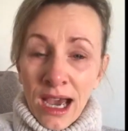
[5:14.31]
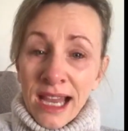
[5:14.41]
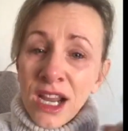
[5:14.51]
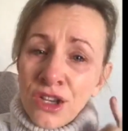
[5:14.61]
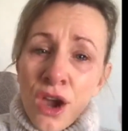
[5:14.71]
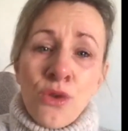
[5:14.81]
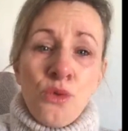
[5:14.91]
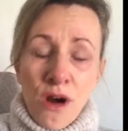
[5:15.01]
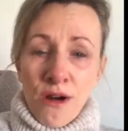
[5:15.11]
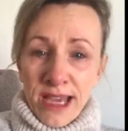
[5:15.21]
And I know
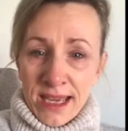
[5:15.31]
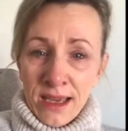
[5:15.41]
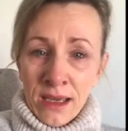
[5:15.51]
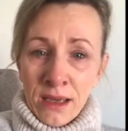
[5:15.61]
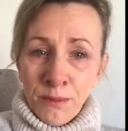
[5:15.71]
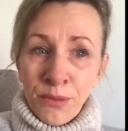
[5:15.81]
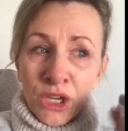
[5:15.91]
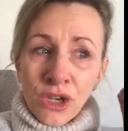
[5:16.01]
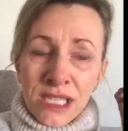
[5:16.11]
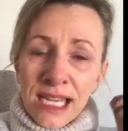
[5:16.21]
why.
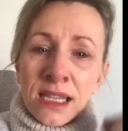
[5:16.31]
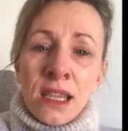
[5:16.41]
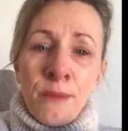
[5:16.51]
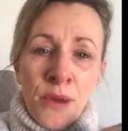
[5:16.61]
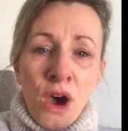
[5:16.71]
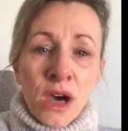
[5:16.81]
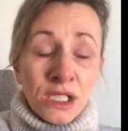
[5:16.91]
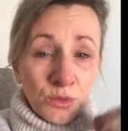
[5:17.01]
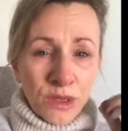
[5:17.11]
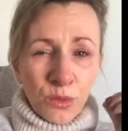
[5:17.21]
Because in the
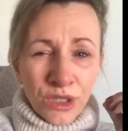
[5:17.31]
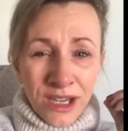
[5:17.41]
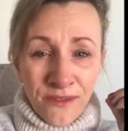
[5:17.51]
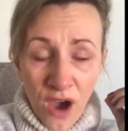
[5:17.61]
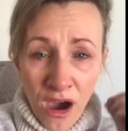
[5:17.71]
past we would have